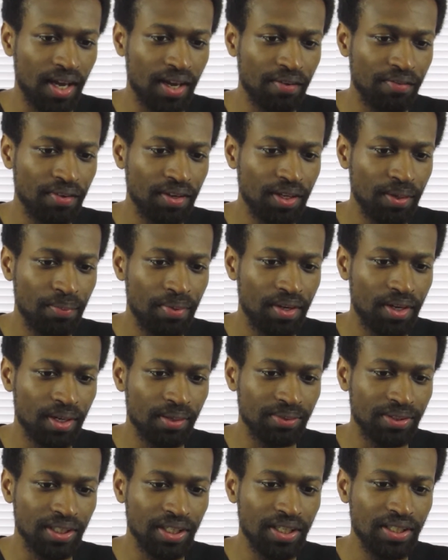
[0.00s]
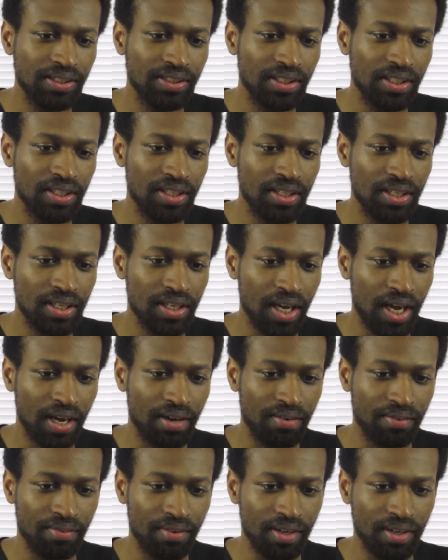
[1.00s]
However, he becomes
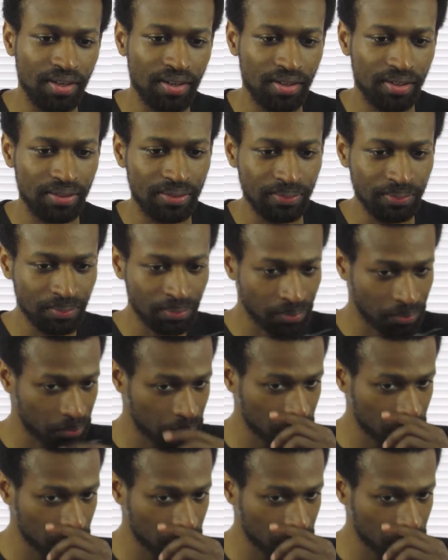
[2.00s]
easily aggravated